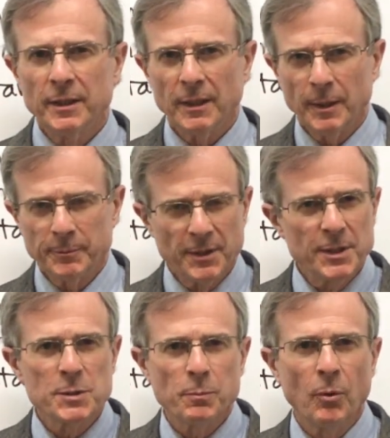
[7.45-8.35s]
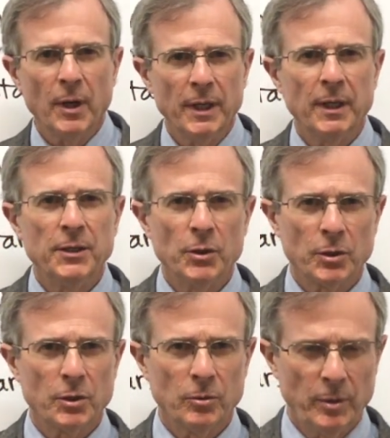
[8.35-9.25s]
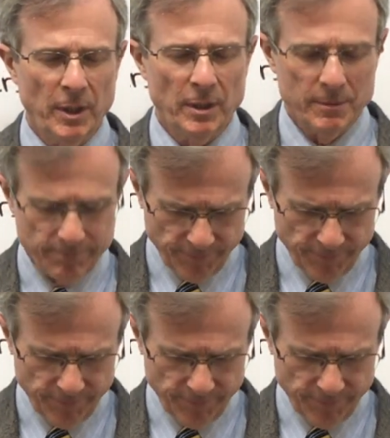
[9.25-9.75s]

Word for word: up to this point in your career